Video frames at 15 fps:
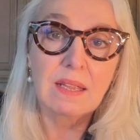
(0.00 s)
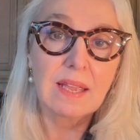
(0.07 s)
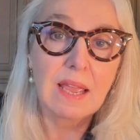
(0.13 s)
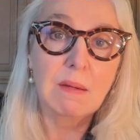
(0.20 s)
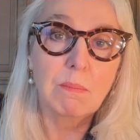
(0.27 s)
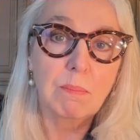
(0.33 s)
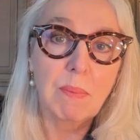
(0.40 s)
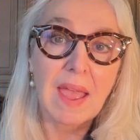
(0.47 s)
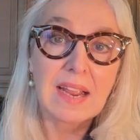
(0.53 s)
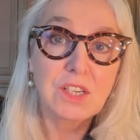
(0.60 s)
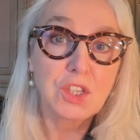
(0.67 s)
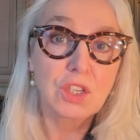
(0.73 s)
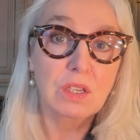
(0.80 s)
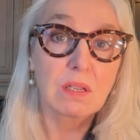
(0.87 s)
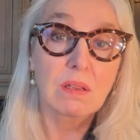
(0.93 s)
get back
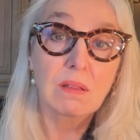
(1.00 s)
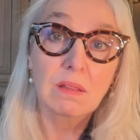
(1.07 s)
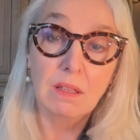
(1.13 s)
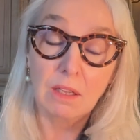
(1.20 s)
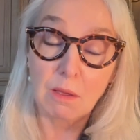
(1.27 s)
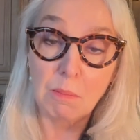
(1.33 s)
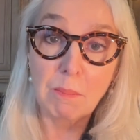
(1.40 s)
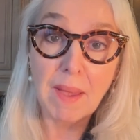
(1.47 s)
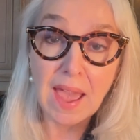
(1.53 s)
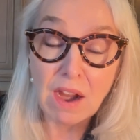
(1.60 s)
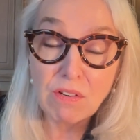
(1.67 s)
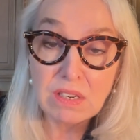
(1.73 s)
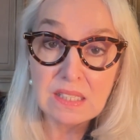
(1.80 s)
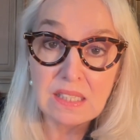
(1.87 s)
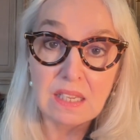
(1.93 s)
to the
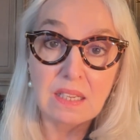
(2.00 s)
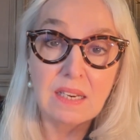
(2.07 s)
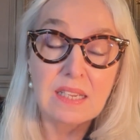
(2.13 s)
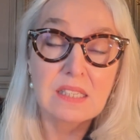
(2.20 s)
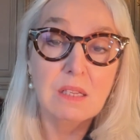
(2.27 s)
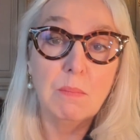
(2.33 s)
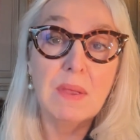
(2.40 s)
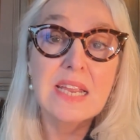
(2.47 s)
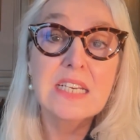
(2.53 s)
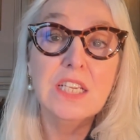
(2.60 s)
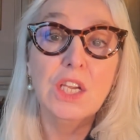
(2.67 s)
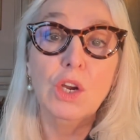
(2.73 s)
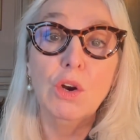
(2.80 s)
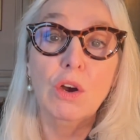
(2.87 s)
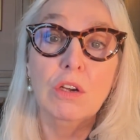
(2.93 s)
comparison, as a
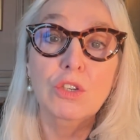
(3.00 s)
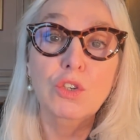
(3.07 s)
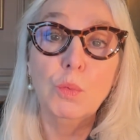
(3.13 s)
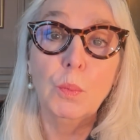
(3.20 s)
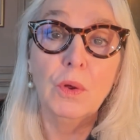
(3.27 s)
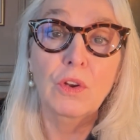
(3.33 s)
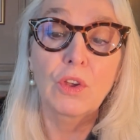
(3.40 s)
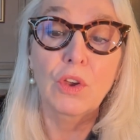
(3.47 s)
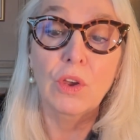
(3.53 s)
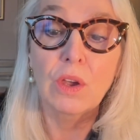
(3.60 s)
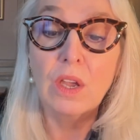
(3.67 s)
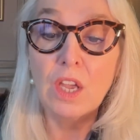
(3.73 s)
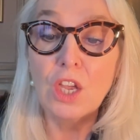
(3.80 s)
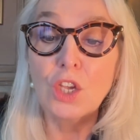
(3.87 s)
media entrepreneur,